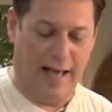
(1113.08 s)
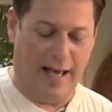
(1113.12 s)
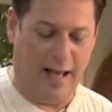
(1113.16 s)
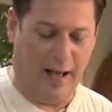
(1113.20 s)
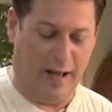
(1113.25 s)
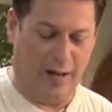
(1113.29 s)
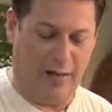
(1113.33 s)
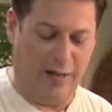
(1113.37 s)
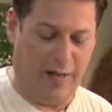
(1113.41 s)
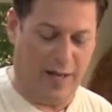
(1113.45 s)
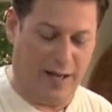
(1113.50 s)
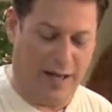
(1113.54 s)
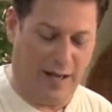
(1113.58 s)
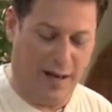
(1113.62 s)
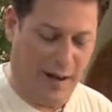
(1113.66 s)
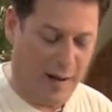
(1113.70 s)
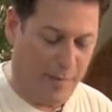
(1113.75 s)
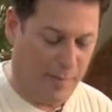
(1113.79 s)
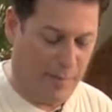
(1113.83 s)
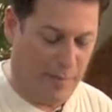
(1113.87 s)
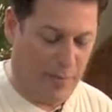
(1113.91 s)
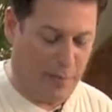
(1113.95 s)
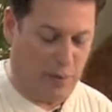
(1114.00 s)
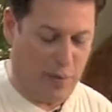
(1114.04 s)
Healthy,
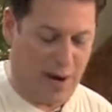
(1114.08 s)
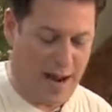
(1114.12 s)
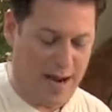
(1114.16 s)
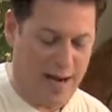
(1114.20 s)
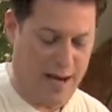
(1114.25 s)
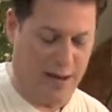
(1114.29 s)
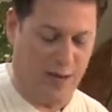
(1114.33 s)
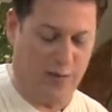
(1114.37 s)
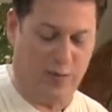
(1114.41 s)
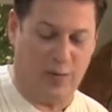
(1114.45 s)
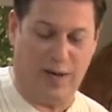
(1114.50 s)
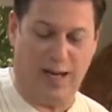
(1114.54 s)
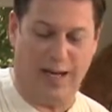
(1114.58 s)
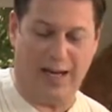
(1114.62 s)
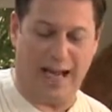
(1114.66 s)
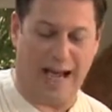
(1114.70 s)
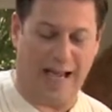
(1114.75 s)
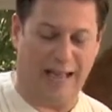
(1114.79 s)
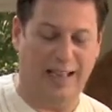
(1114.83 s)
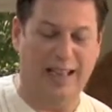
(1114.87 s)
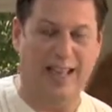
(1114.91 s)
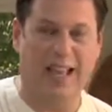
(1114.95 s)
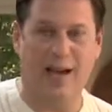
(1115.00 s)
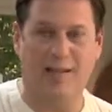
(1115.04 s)
bright green.
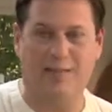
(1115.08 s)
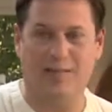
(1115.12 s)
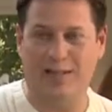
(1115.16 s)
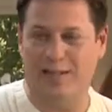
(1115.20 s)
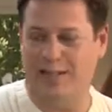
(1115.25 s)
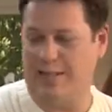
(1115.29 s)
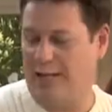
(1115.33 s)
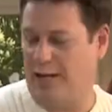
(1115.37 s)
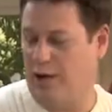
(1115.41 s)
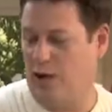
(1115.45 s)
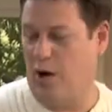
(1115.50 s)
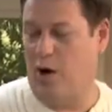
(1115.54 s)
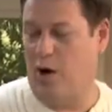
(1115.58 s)
I love to see